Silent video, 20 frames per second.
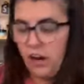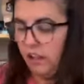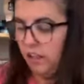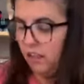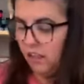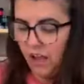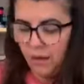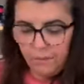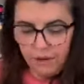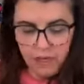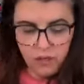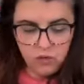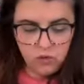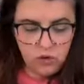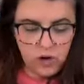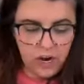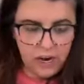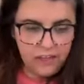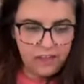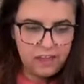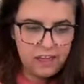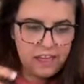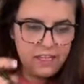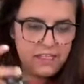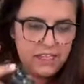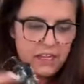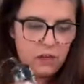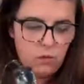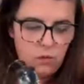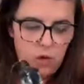All right, let me dry
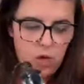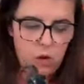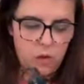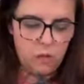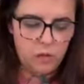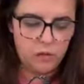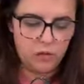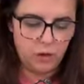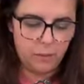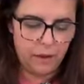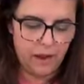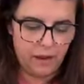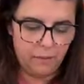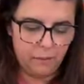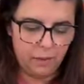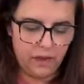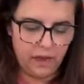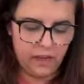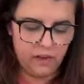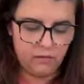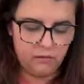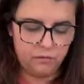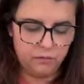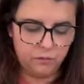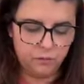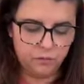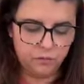this and then we'll go in with our paint pen.